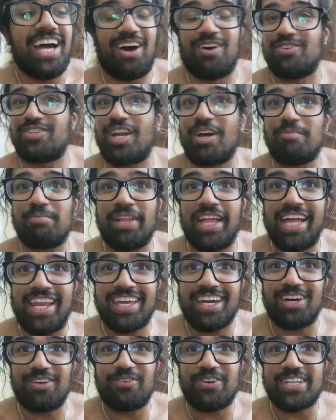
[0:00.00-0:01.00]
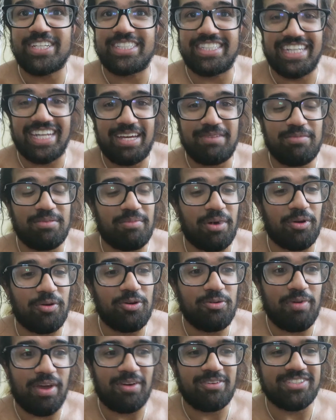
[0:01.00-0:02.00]
I was not planning on running today, but my
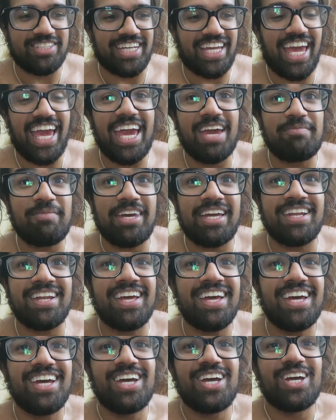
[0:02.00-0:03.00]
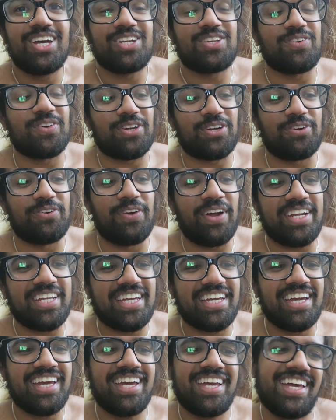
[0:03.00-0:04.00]
roommate was like, hey man, do you want to go
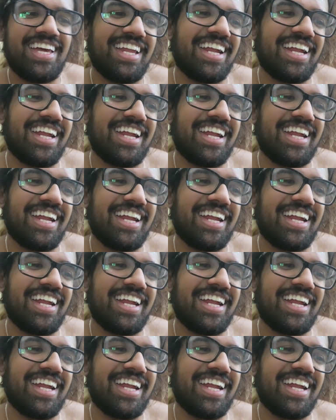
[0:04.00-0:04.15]
running?